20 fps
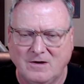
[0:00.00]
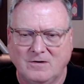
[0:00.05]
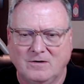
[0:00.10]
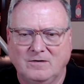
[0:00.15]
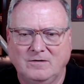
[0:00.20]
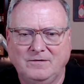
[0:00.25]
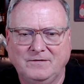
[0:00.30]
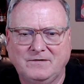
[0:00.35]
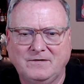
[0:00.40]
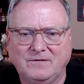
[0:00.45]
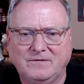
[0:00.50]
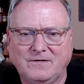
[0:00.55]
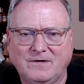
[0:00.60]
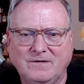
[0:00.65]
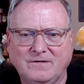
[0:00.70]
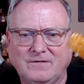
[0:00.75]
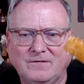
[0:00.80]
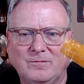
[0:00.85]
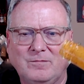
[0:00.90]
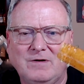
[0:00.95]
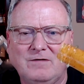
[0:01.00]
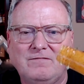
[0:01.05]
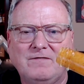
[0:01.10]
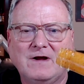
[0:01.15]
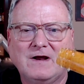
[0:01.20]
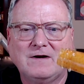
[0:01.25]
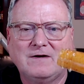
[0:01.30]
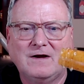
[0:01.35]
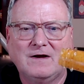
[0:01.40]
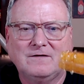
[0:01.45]
Well, desserts would be
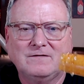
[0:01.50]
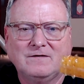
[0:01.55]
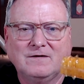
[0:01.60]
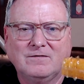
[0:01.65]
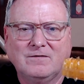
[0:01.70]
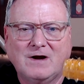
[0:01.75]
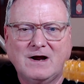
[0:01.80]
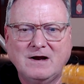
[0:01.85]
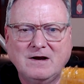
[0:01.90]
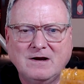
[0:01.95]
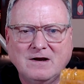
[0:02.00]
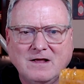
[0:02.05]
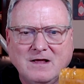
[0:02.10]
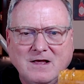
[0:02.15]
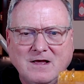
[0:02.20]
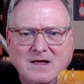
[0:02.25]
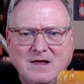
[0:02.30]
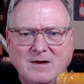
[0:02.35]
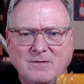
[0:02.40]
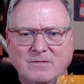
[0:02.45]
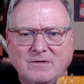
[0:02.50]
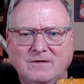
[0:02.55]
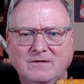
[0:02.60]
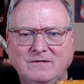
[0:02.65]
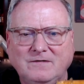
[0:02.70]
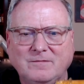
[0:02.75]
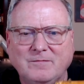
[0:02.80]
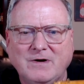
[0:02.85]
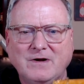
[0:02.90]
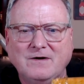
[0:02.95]
fantastic, right? But
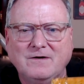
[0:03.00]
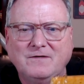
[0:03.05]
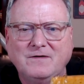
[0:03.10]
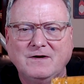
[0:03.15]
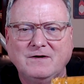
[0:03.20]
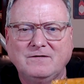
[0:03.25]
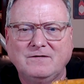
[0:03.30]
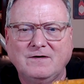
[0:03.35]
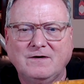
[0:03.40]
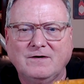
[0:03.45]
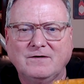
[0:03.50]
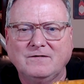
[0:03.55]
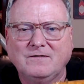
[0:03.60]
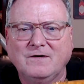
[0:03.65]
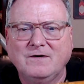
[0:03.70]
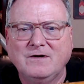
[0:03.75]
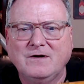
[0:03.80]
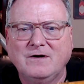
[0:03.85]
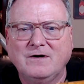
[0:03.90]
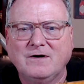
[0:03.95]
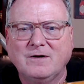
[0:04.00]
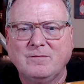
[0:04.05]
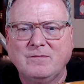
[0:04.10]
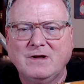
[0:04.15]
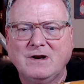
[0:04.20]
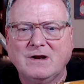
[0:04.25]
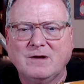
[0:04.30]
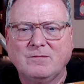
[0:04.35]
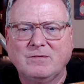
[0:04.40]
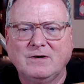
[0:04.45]
there's some other things here I'll show you here in a
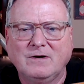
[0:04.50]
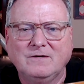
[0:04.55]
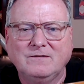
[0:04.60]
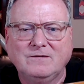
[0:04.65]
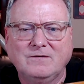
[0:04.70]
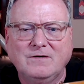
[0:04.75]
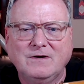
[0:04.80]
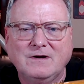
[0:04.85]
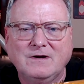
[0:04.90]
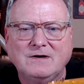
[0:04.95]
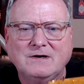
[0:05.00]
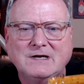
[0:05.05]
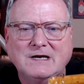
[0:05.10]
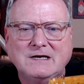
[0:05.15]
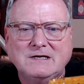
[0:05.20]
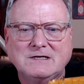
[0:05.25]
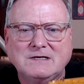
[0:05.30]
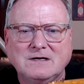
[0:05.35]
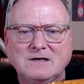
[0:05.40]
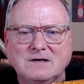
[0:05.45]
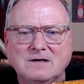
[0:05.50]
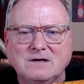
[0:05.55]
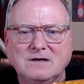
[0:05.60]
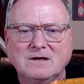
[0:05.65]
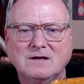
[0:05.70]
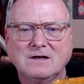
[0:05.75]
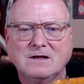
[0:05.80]
minute. But let's go ahead and taste it.